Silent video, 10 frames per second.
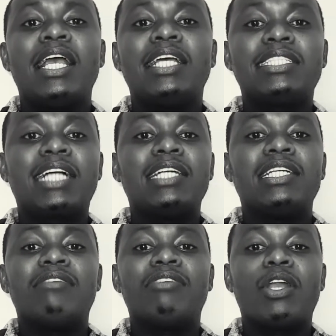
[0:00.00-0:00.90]
It can
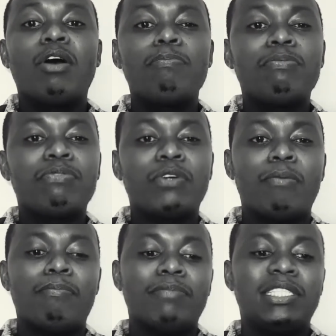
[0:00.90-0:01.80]
develop
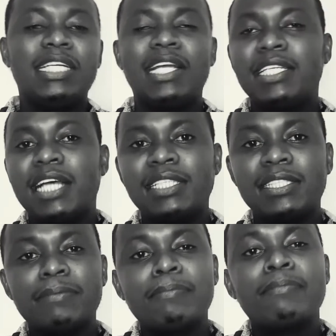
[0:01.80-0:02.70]
from
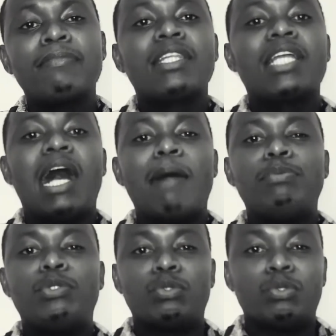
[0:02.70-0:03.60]
teenagers
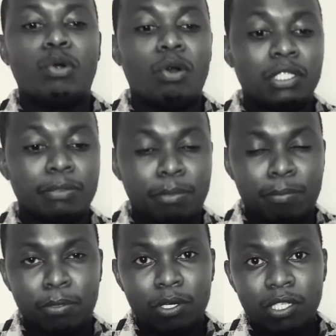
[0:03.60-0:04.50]
up to old
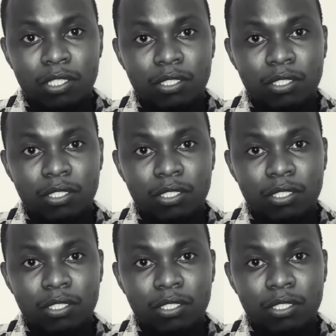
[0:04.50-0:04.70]
people.